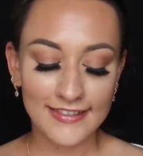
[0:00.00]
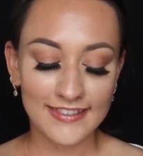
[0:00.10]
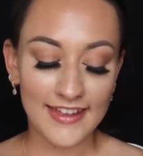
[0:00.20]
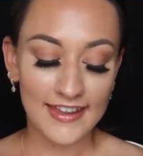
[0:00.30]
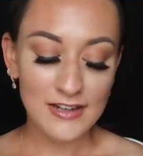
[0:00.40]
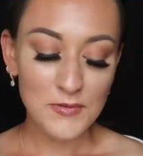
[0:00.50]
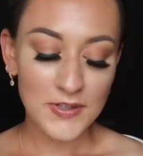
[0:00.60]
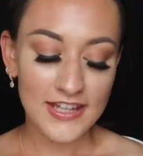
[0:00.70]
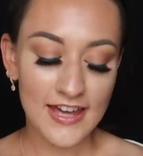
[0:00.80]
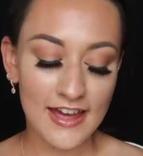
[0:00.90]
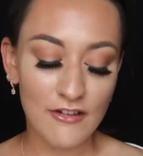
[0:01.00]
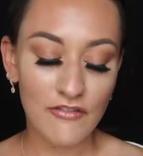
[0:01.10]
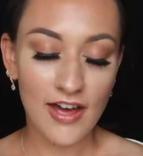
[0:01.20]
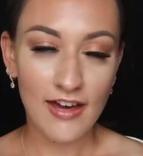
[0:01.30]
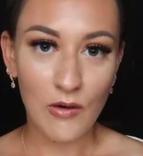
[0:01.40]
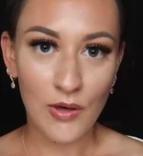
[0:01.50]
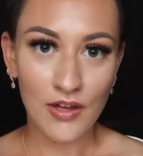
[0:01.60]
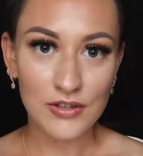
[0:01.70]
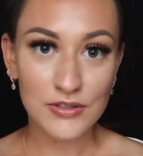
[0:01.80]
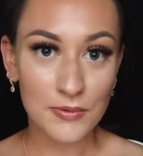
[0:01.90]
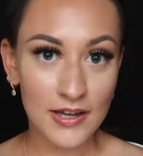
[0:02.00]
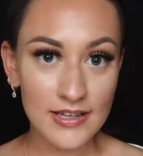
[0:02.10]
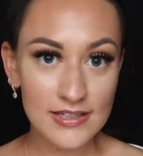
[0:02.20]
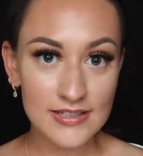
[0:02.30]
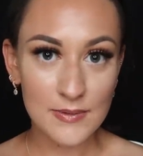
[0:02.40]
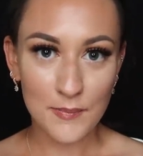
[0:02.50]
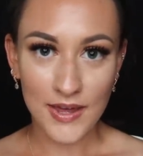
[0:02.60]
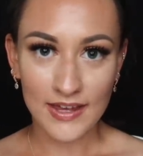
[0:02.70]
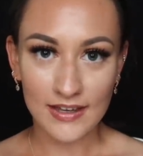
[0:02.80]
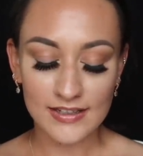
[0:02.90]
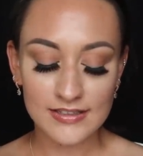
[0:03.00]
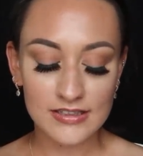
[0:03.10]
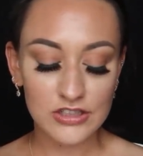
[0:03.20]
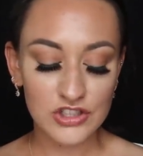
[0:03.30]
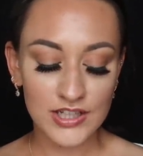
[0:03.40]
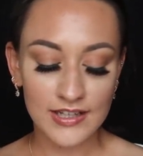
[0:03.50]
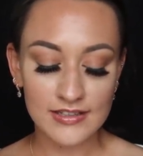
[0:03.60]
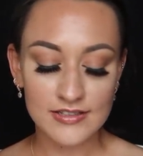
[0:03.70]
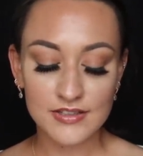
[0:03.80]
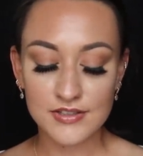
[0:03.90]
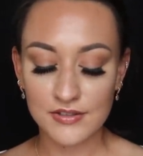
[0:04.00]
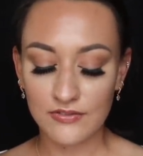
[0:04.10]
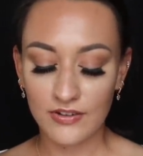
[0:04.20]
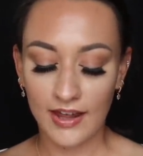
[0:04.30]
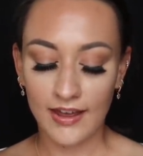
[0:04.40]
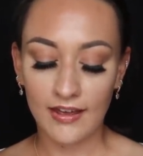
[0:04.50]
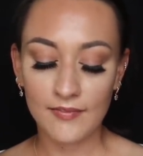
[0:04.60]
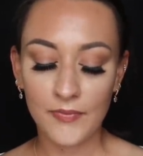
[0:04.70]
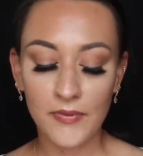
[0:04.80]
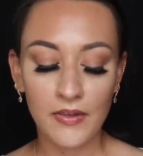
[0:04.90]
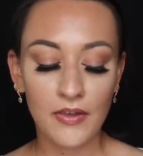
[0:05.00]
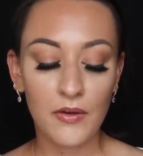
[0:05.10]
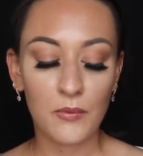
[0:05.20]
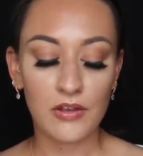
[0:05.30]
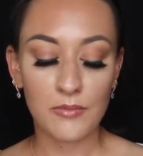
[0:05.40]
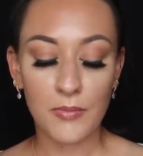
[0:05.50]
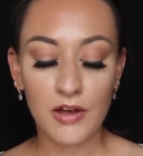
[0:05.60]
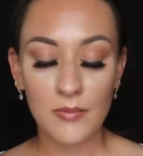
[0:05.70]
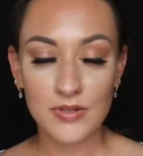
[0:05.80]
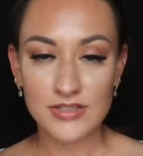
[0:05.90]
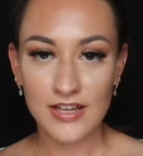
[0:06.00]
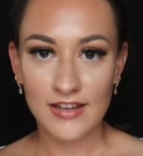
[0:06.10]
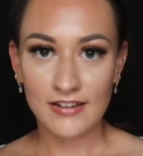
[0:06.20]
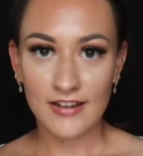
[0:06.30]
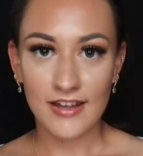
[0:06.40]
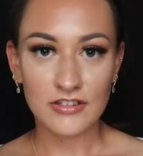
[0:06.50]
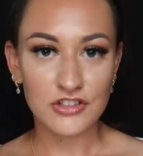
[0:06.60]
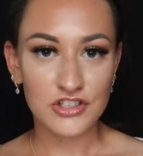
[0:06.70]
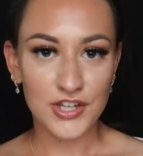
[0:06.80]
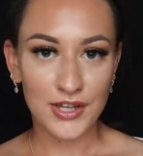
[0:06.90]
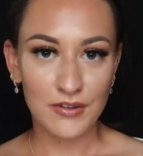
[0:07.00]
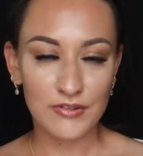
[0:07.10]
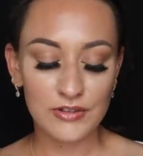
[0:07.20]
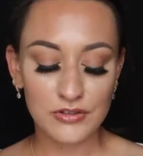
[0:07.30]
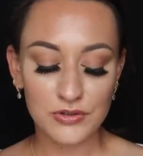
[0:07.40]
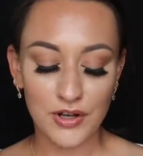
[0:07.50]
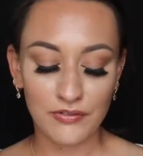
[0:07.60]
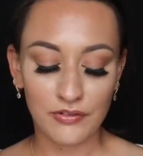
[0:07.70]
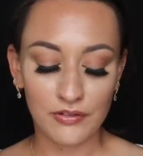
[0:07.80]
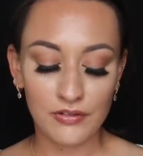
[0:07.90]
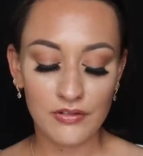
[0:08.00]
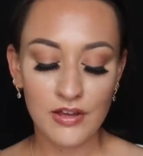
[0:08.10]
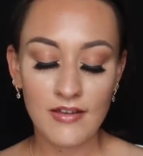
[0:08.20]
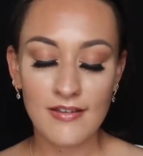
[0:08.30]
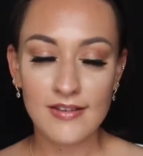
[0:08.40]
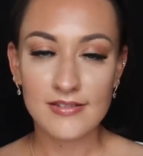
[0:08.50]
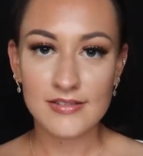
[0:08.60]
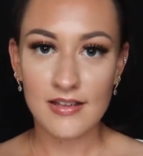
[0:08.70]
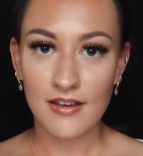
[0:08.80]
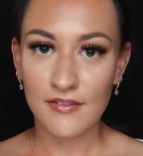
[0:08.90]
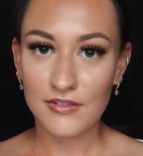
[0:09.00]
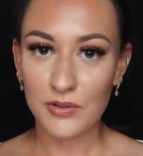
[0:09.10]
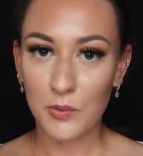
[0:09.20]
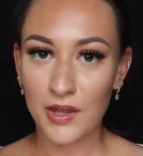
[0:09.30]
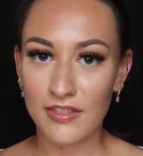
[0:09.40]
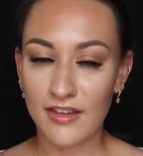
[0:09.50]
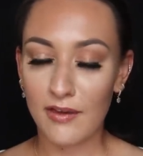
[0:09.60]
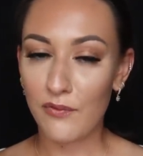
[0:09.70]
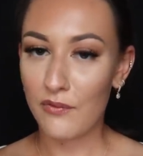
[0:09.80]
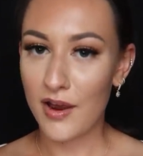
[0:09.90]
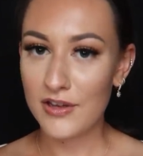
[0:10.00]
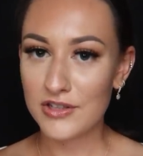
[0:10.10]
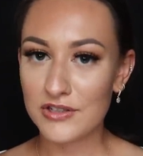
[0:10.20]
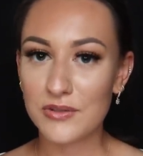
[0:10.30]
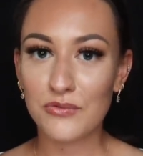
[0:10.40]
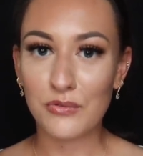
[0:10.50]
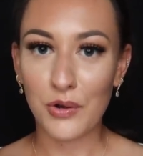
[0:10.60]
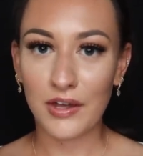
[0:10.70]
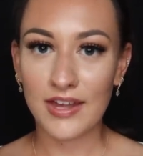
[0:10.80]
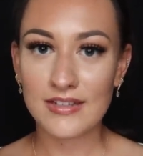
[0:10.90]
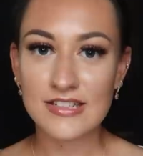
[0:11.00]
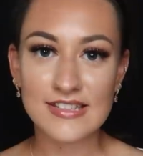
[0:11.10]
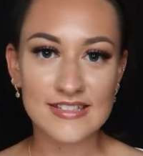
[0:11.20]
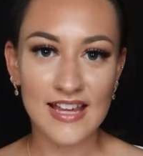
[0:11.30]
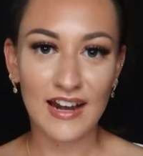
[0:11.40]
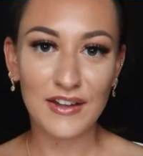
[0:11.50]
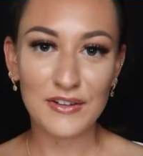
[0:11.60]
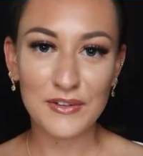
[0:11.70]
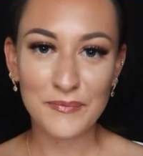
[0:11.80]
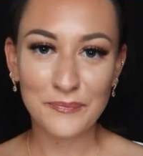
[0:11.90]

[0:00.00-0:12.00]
Then we have our twice baked cheese souffle with parmesan and shaved truffle, served with a fresh rocket salad.